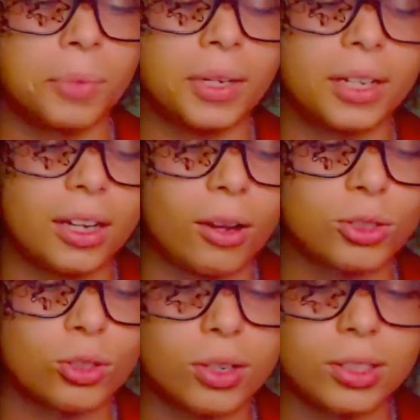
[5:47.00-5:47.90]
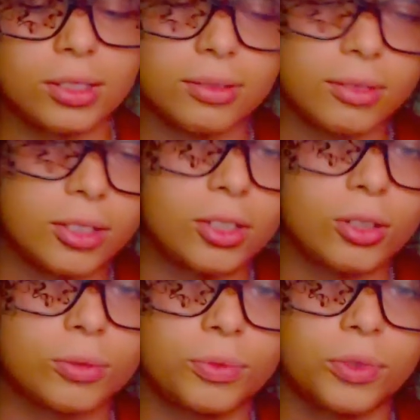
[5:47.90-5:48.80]
But it all starts, you
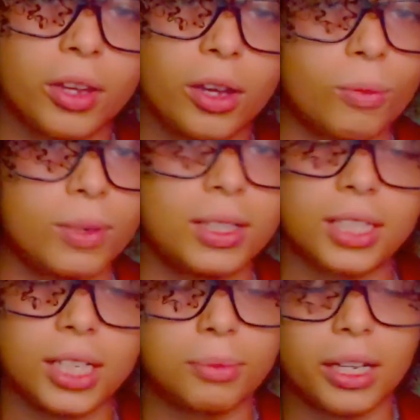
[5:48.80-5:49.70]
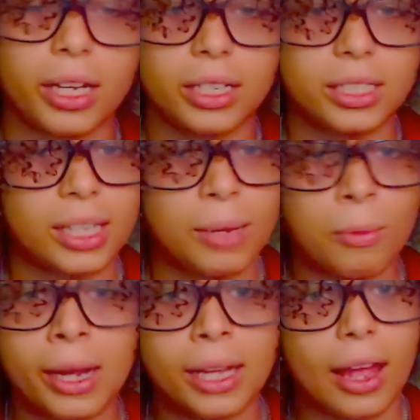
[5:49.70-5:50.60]
know, with the same thing,
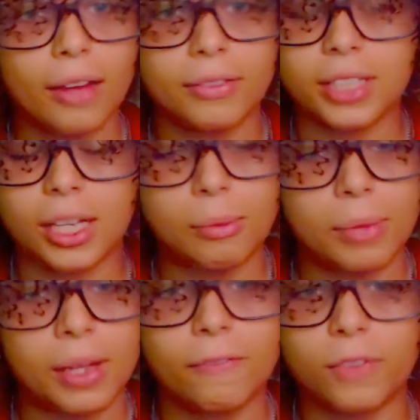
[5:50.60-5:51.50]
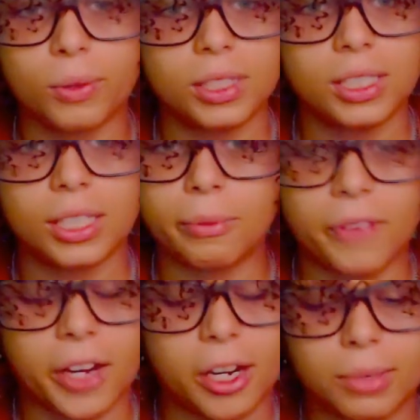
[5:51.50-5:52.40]
same way of life, same influence, same
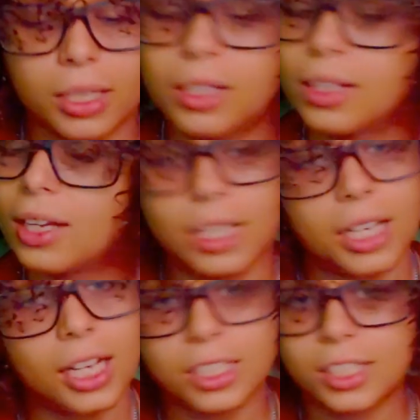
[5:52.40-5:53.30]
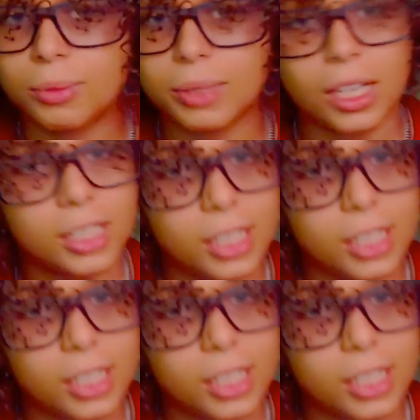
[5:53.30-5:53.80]
environment. That's the shit we gotta